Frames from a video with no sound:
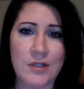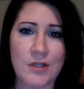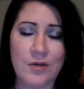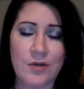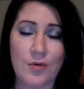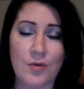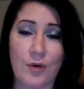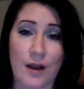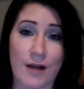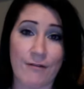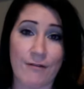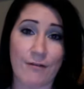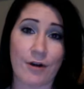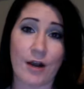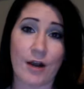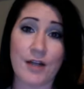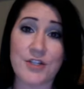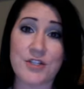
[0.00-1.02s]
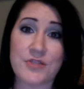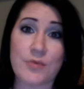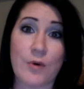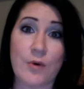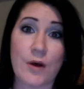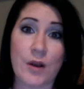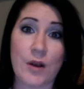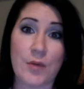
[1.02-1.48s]
whatever. I just
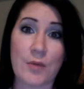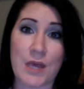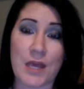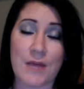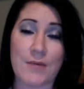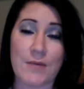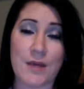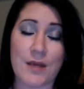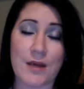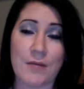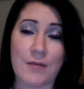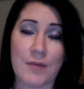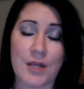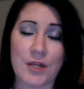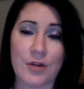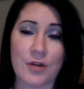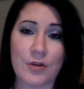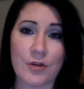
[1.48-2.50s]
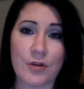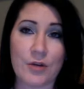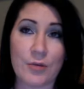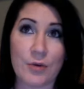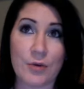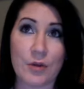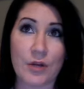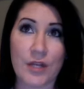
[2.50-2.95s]
want a baby. I mean,
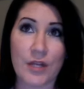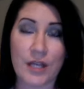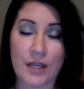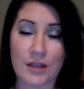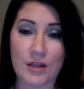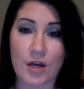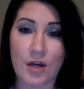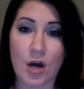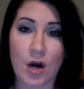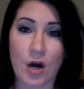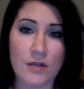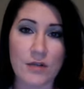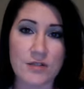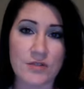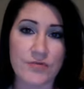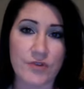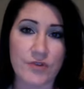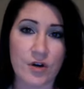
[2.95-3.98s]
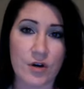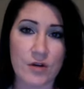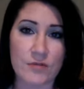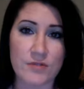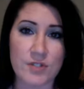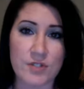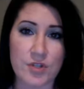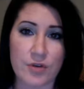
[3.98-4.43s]
we're looking at the costs
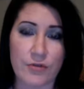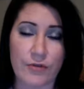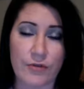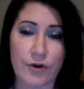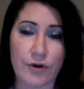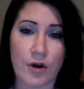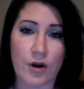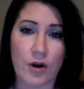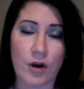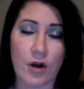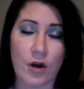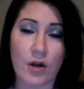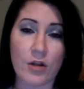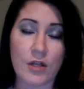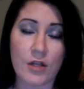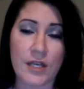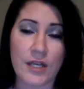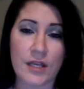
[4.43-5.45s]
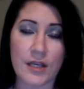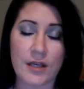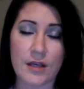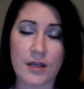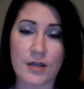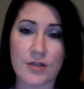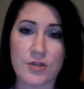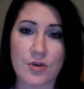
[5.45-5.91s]
involved so far. Our
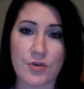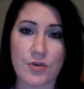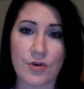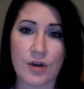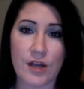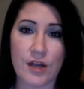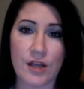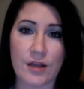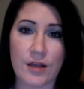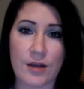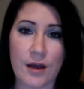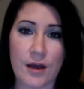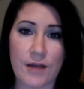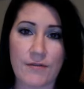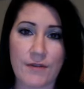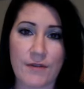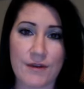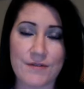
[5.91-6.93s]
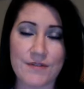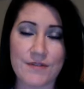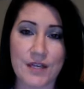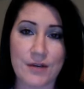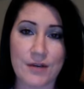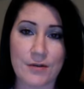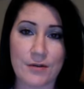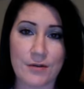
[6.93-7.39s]
clinic donor egg IVF
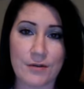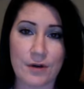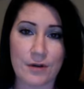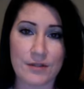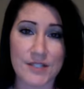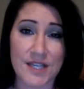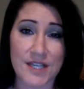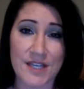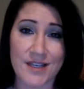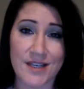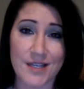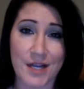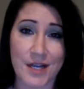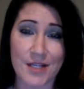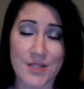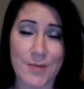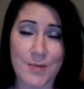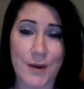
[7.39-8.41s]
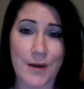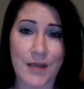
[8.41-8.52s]
cycle, all said and done, is about